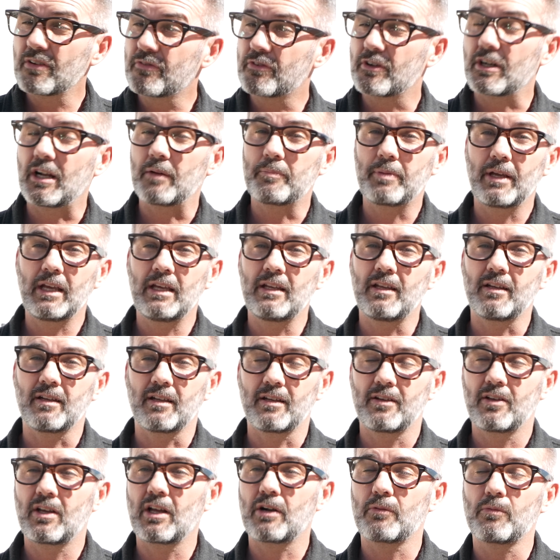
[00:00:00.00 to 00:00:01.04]
if you're not painting it
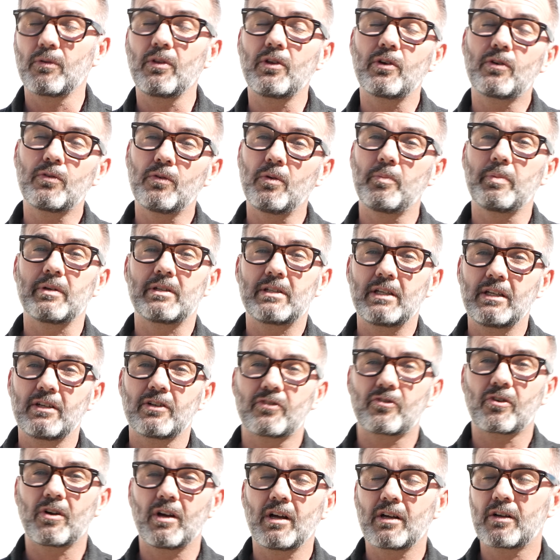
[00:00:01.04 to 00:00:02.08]
and you got a really cool patina
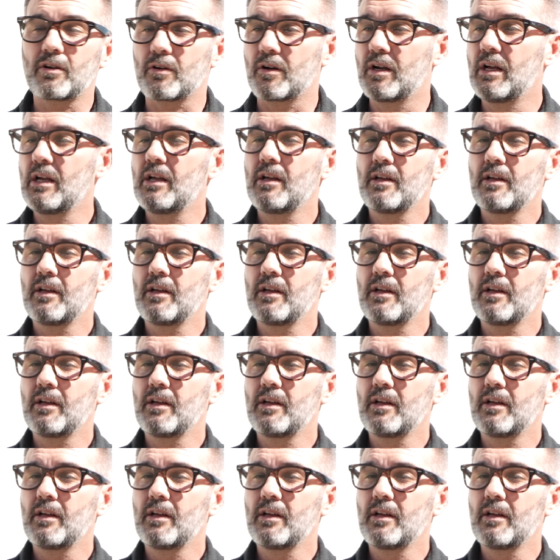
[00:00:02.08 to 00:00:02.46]
truck, or